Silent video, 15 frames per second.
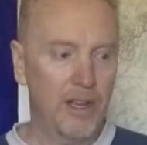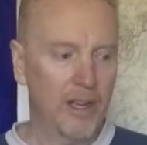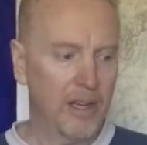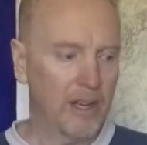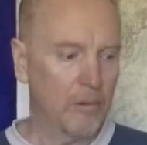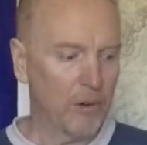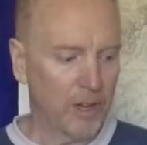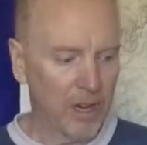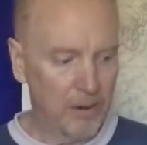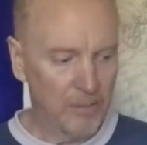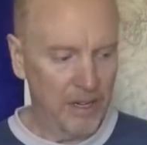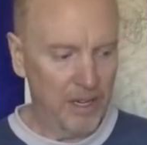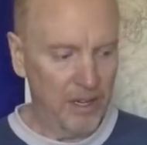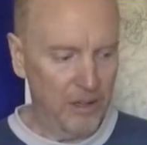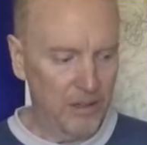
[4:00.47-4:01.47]
and we're going to
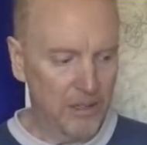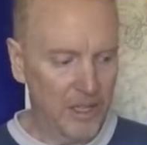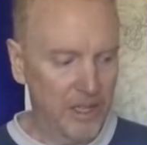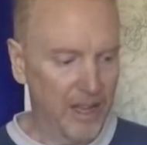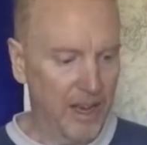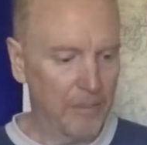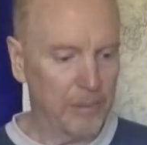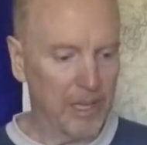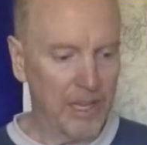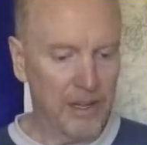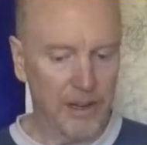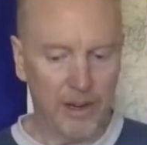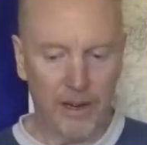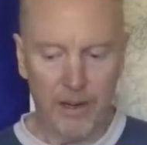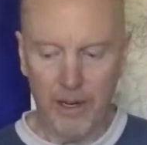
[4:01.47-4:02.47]
be using that
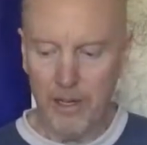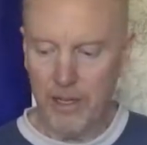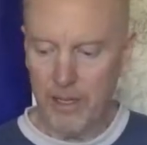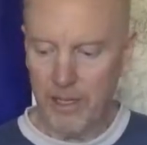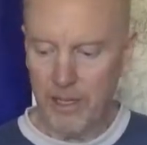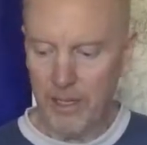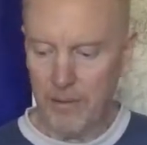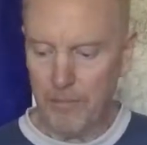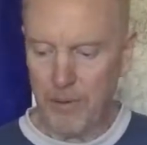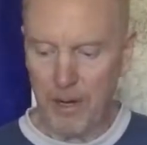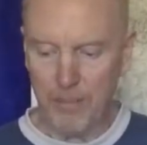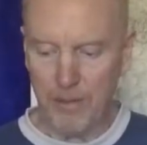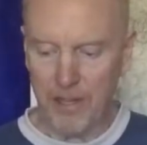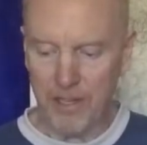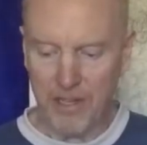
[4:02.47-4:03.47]
blender and
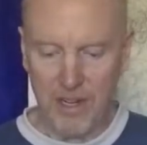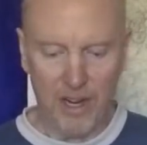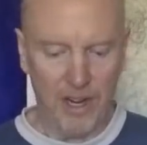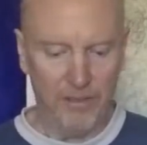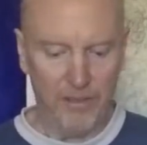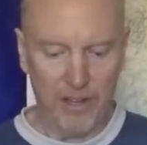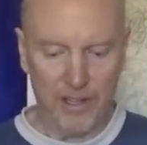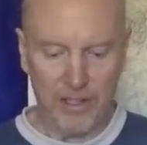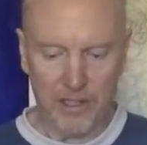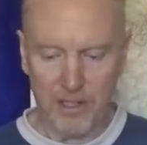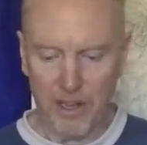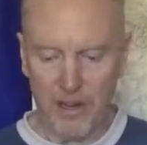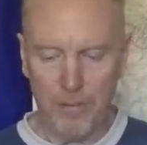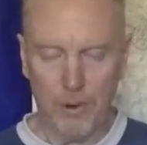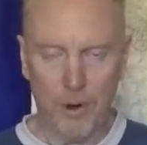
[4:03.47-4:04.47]
probably this knife and this
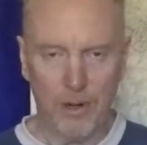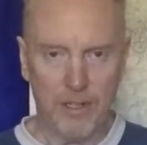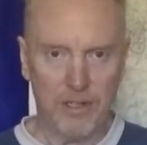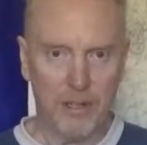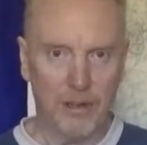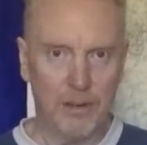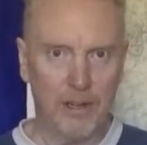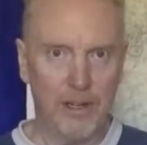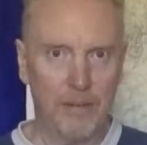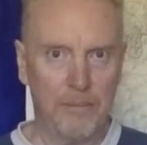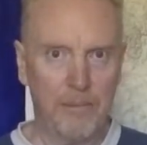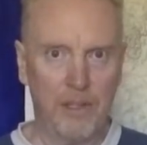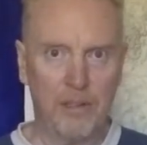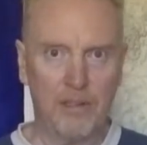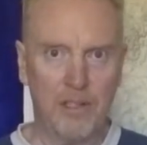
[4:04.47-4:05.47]
cutting board. So
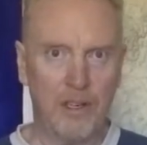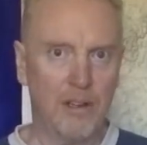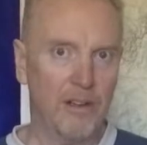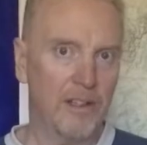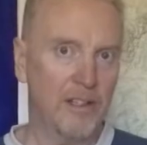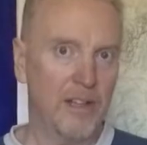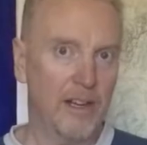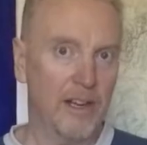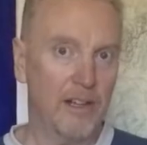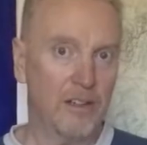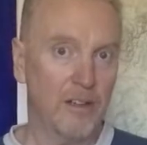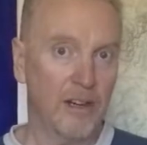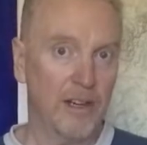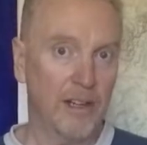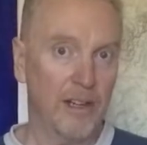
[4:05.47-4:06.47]
you'll see all this in
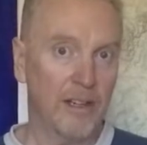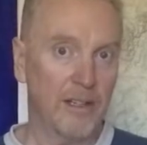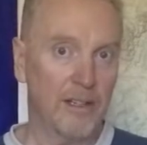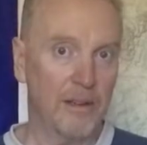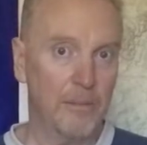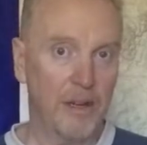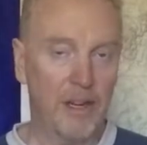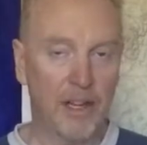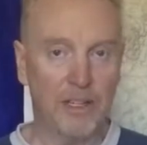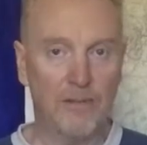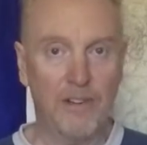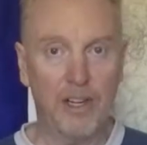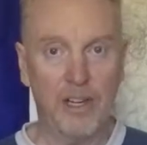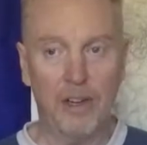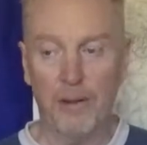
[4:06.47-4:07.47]
action, I guess, on my next
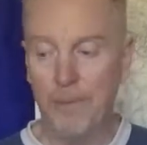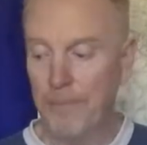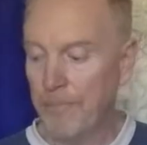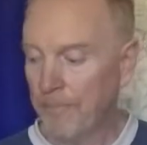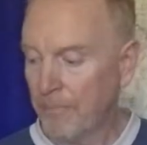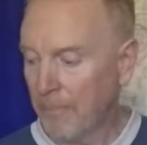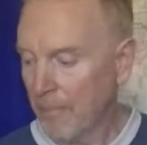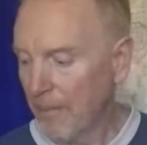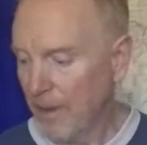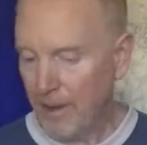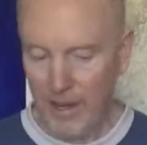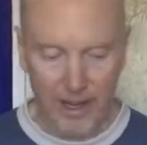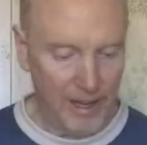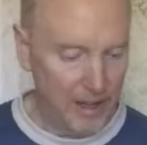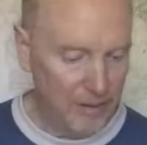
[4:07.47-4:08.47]
video.
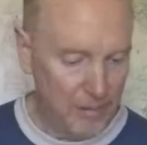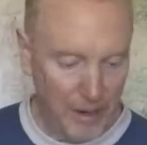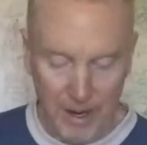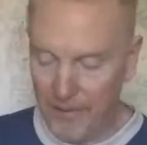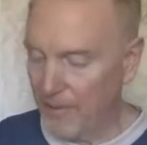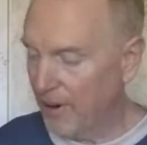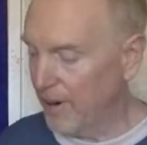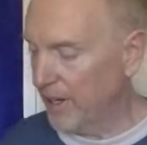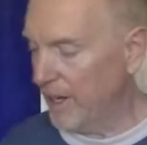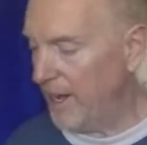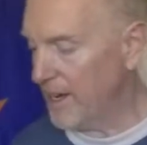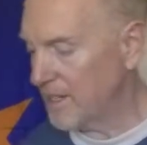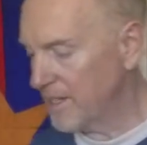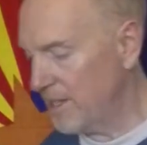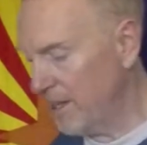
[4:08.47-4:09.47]
And my very
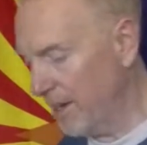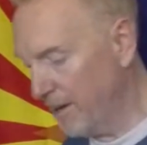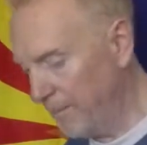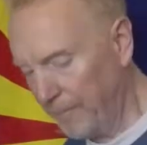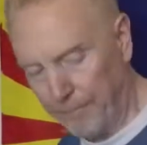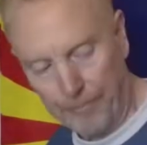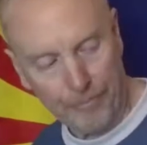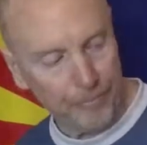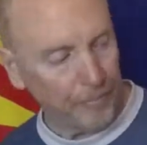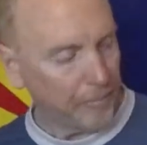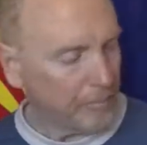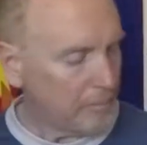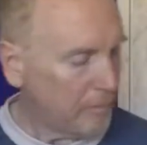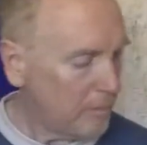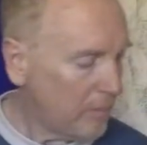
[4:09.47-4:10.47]
last thing,
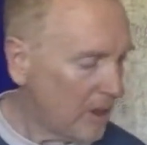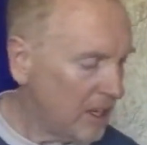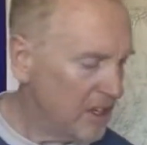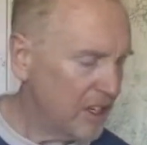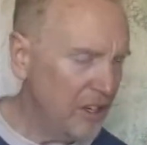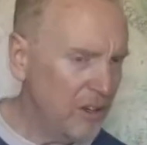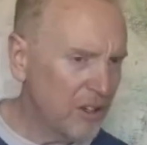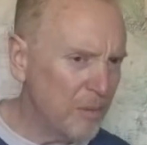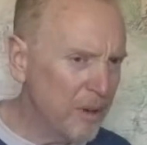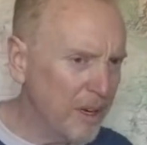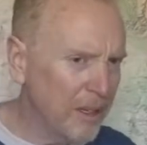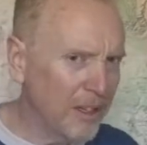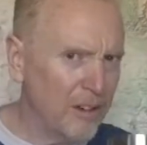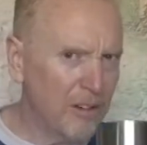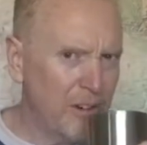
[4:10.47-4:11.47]
excuse
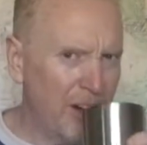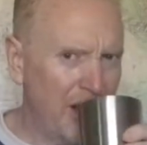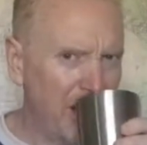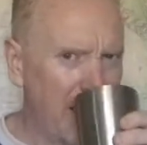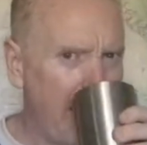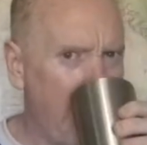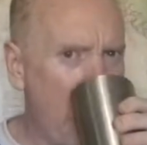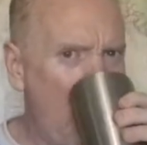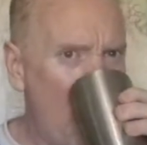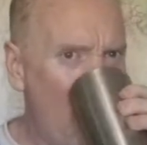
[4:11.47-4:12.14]
me, a little dry today.